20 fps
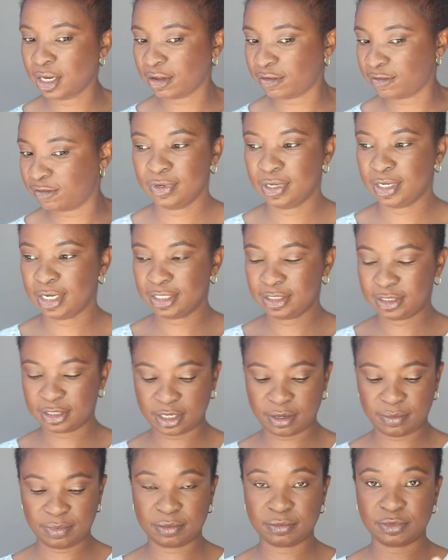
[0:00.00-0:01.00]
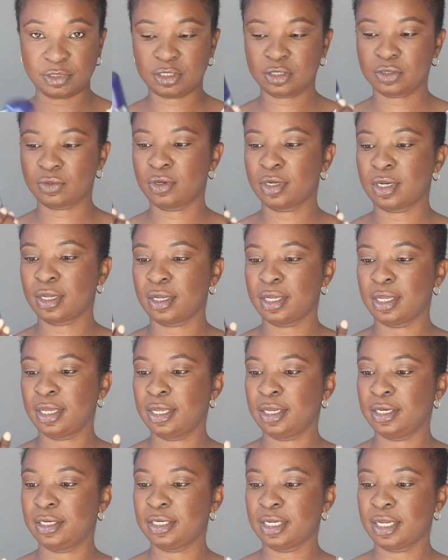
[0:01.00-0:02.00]
Like, last step, I'm just gonna
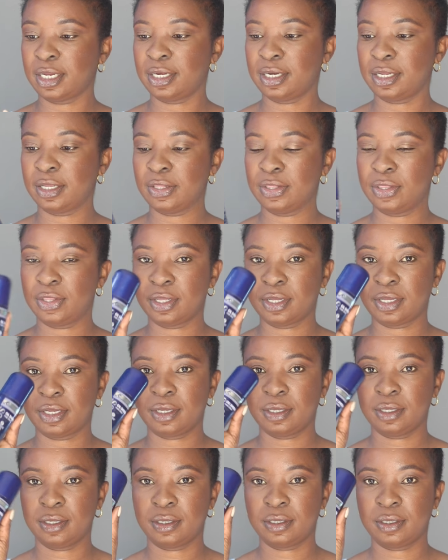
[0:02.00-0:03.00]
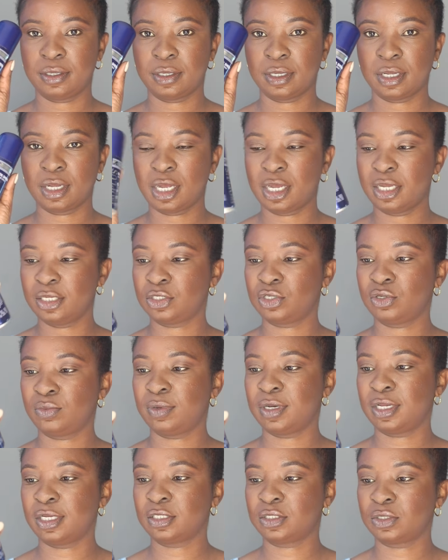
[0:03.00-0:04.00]
add another
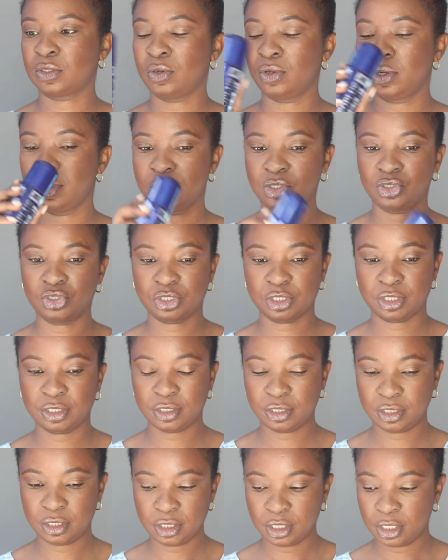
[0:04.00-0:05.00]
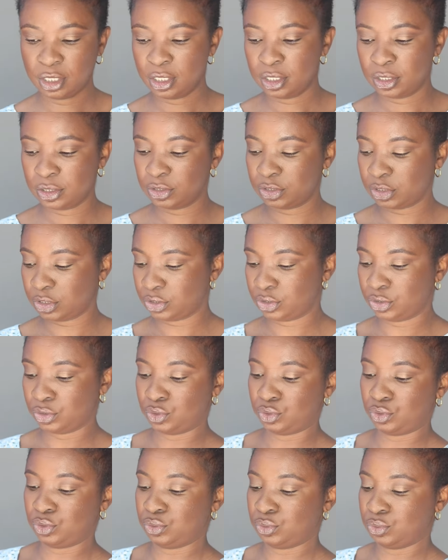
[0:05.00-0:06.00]
Isoplus oil sheen
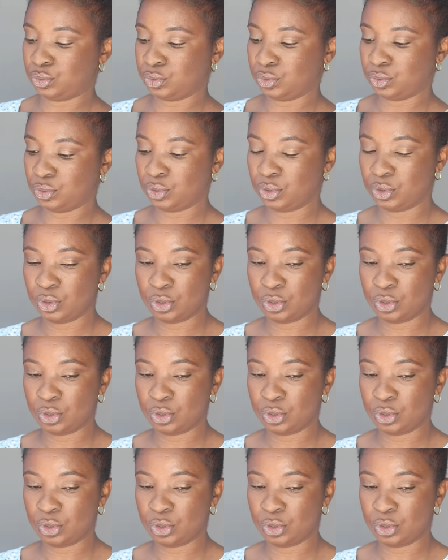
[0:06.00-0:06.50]
just to